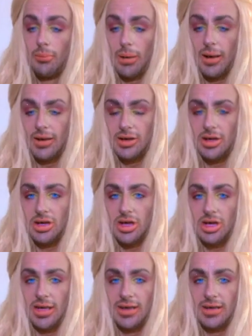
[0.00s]
but
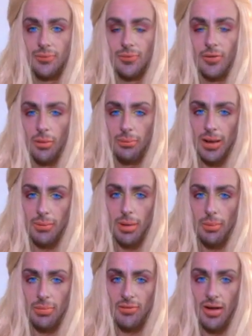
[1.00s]
she's not being
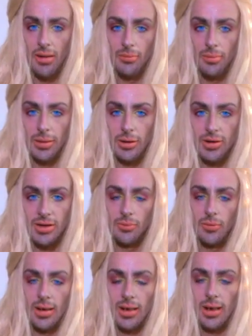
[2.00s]
puppy farmed because
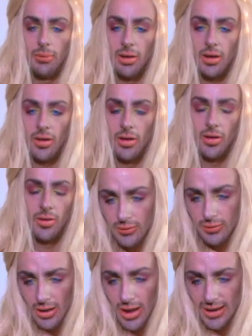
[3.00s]
we're keeping her
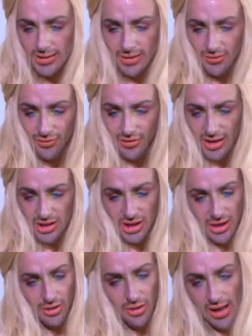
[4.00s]
nice and fresh
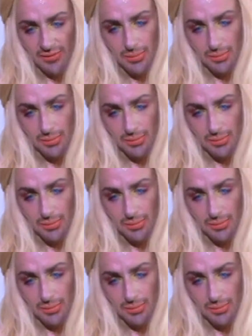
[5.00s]
and not having